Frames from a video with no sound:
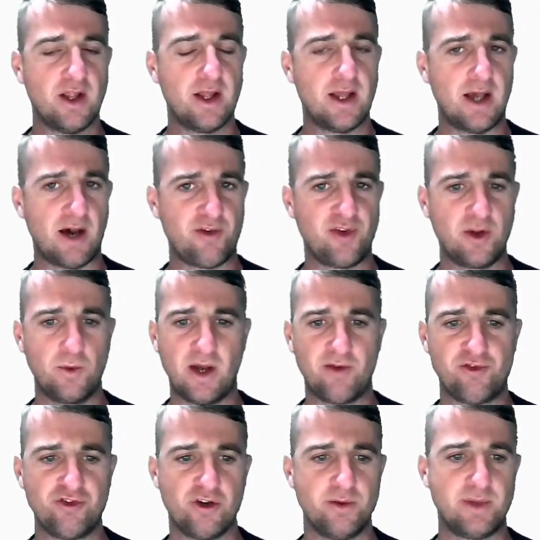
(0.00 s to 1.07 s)
I think we have
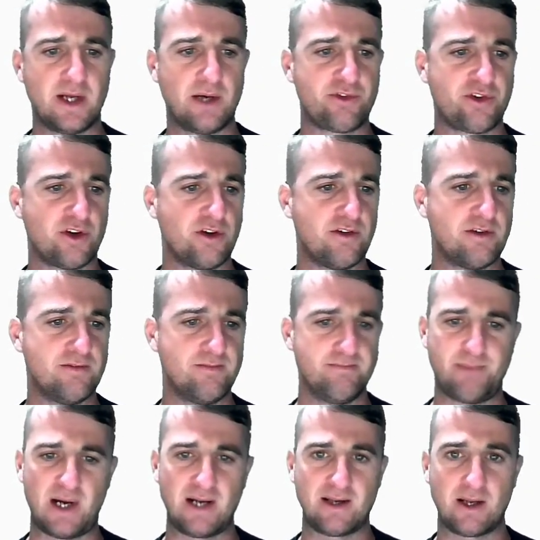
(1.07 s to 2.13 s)
dropped down to
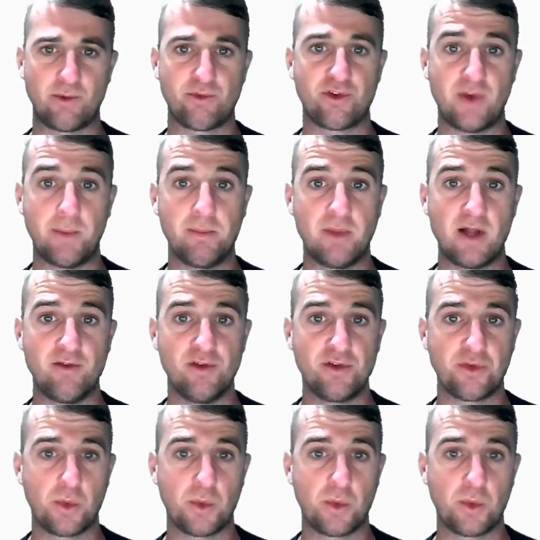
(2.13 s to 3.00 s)
back down to them levels